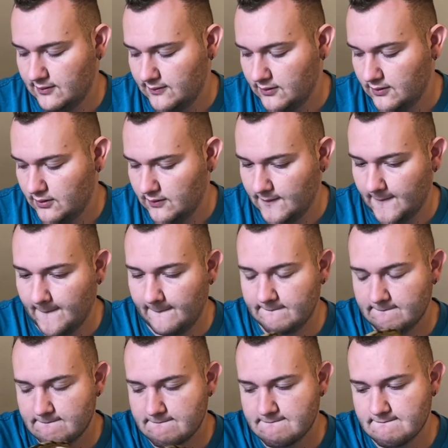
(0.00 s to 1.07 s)

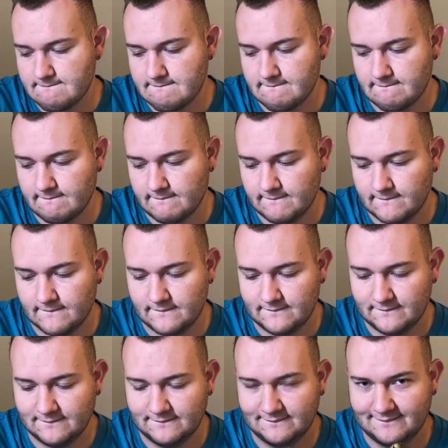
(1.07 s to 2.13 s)

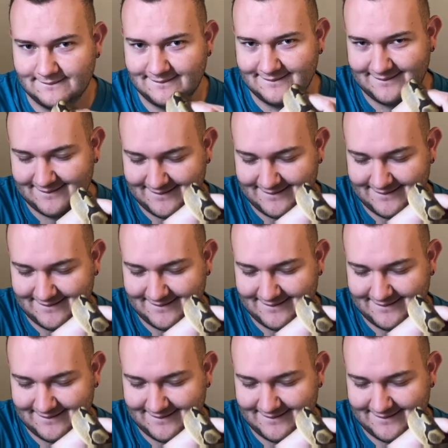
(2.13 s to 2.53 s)
(silence)